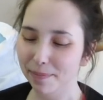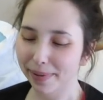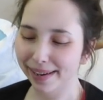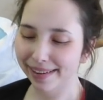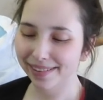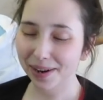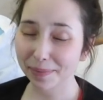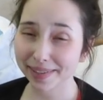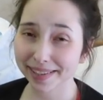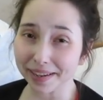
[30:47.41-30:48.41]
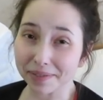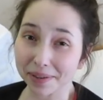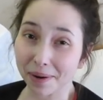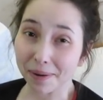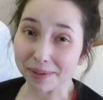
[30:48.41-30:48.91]
But anonymous gifts
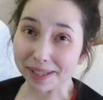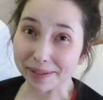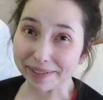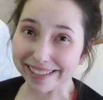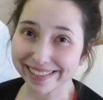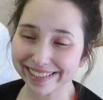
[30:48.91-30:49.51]
are always sweet